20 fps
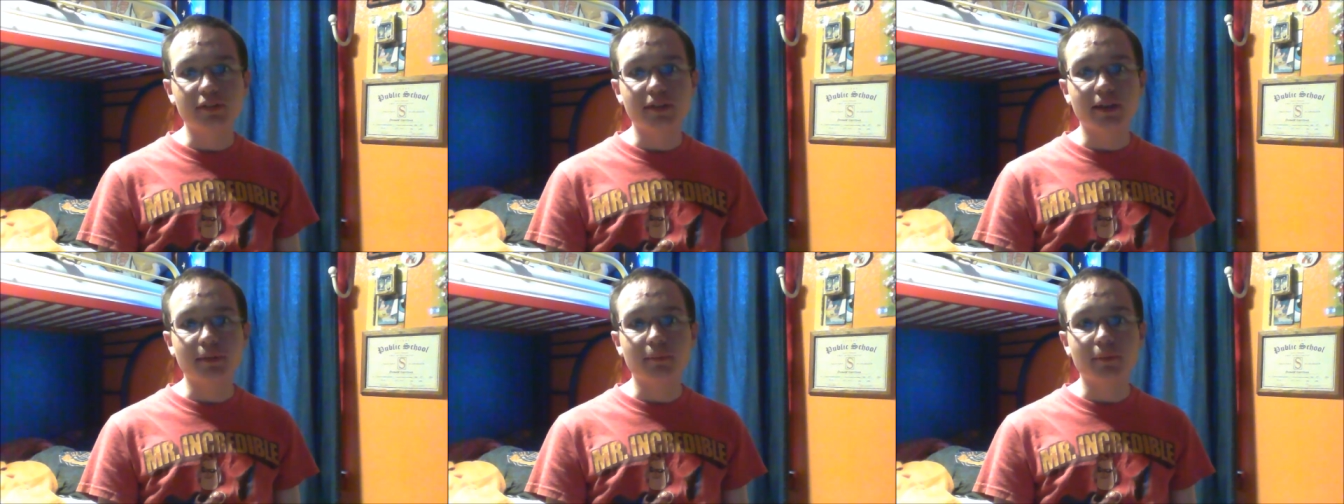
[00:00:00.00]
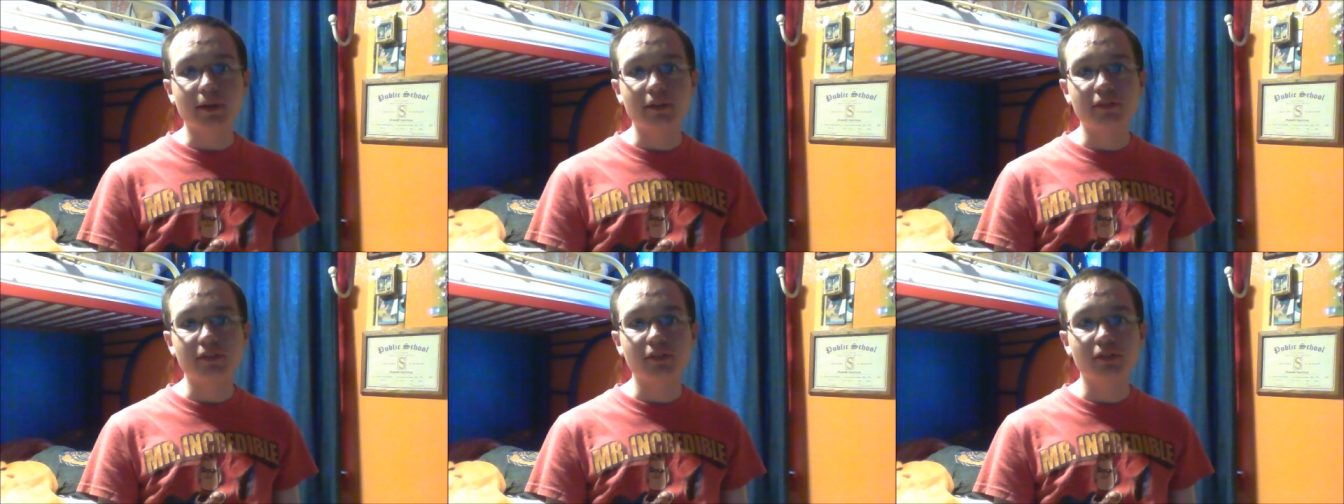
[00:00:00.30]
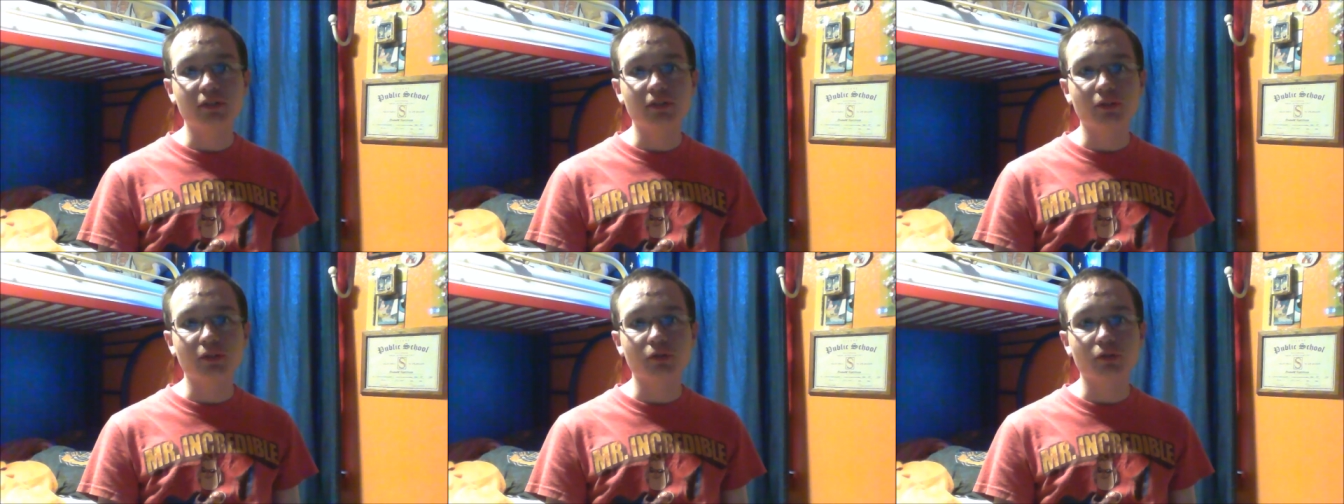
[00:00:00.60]
that my
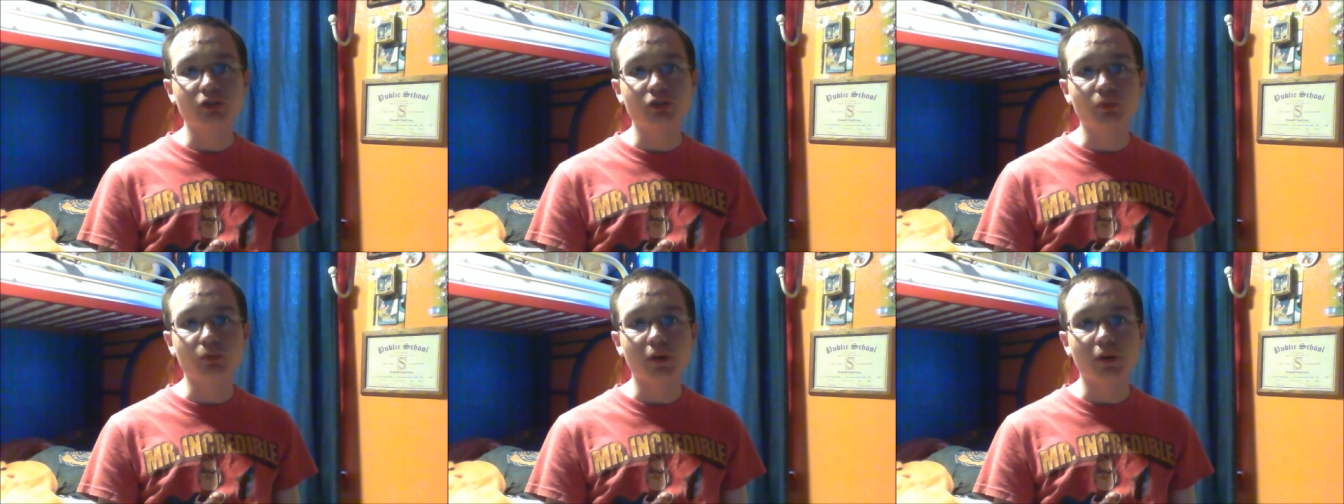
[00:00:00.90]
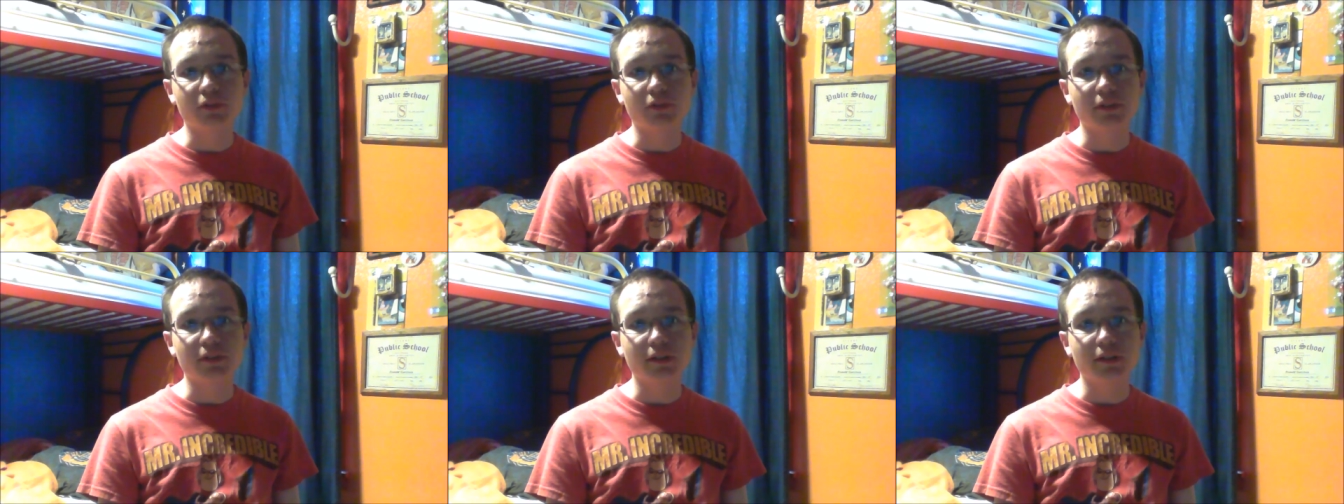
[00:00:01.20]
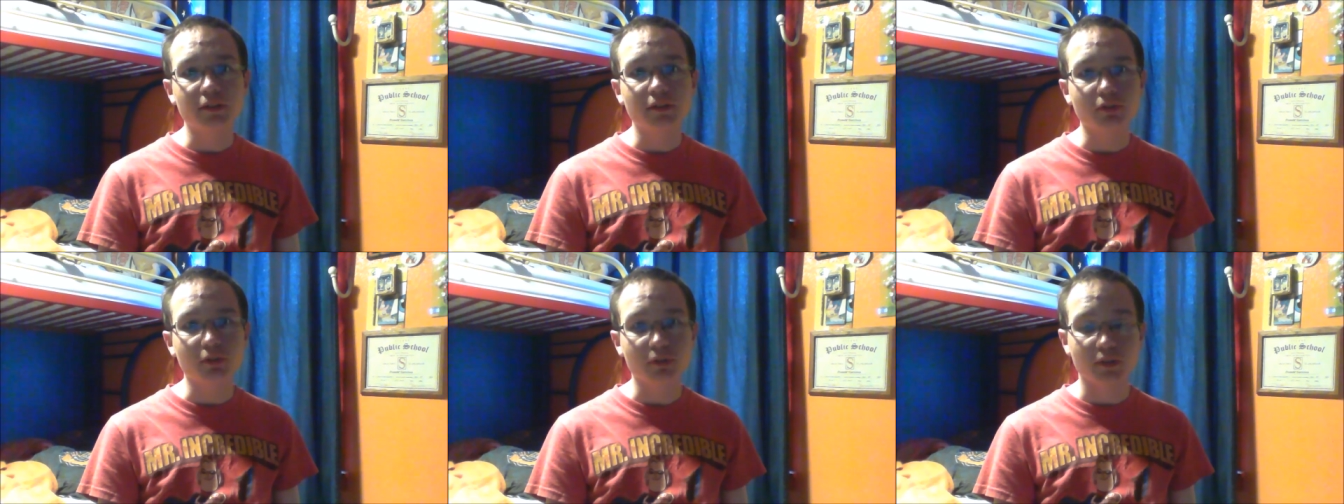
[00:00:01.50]
sister just wasn't
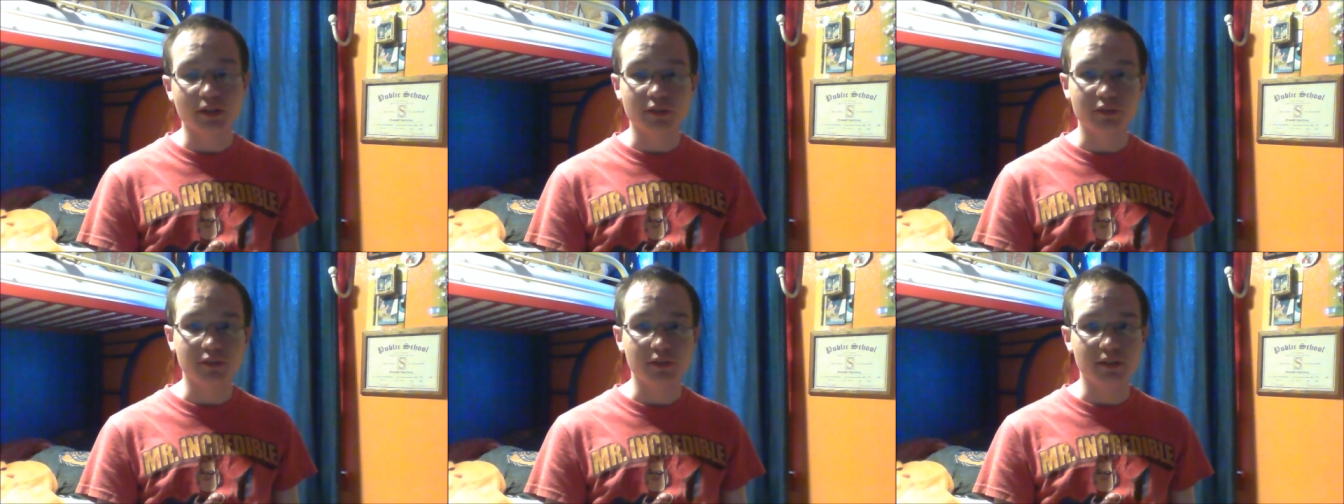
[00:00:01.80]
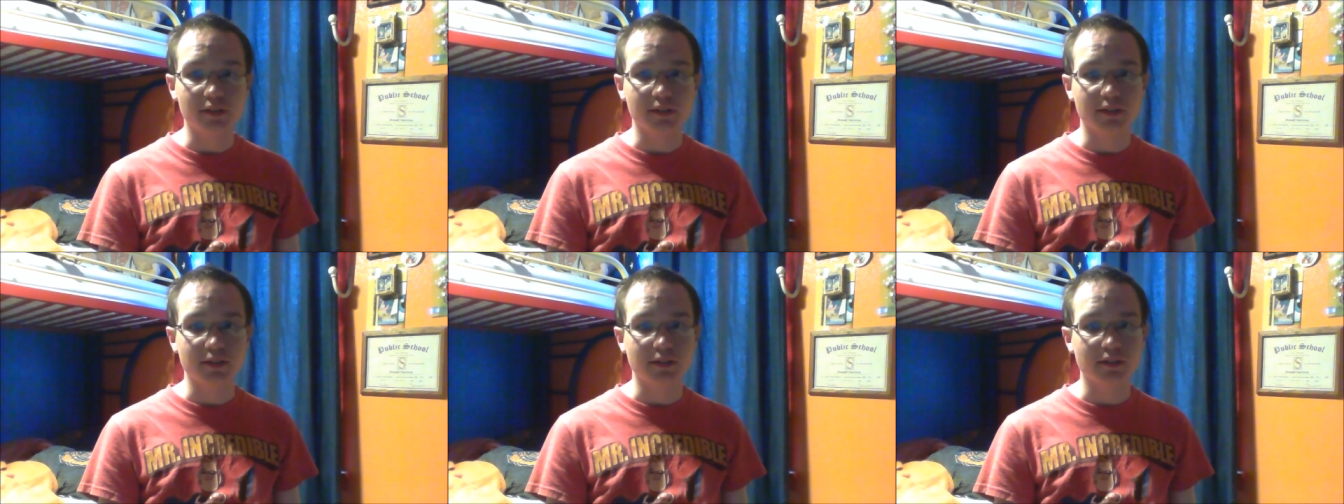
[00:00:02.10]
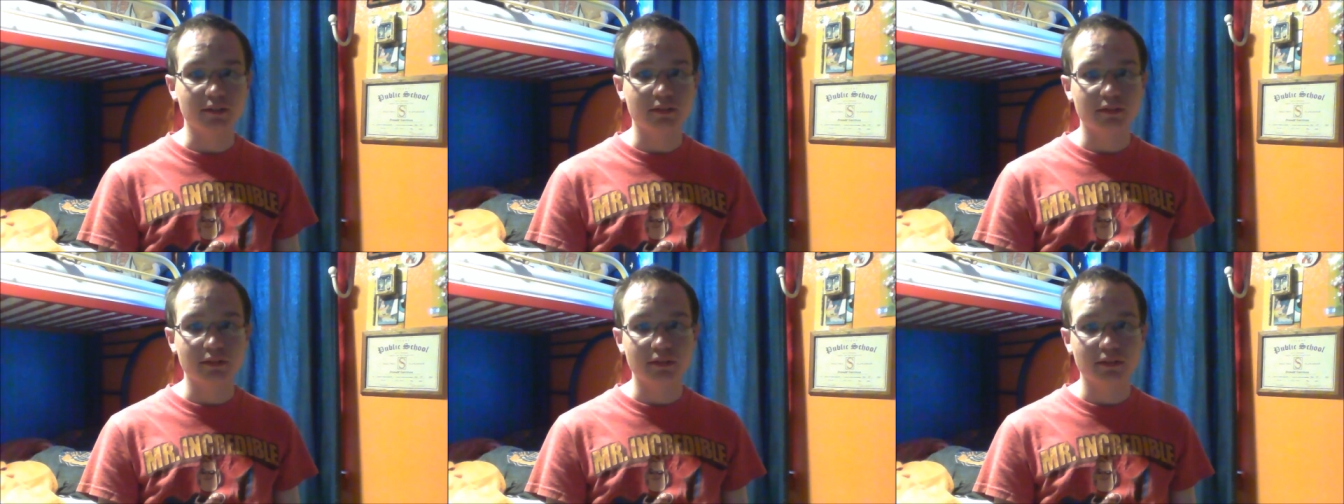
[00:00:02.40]
interested in
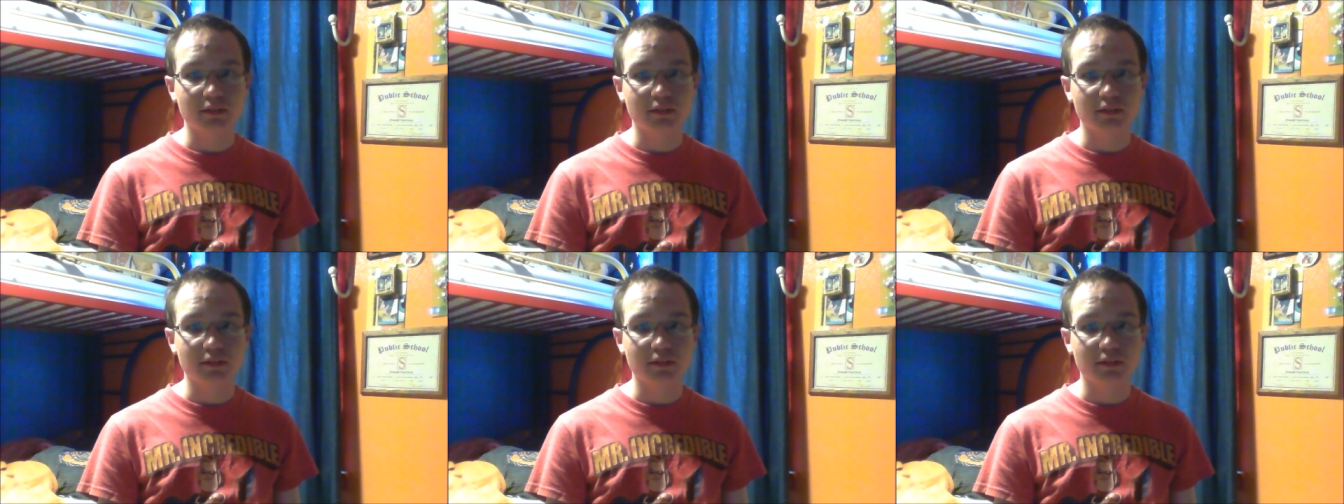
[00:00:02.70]
it.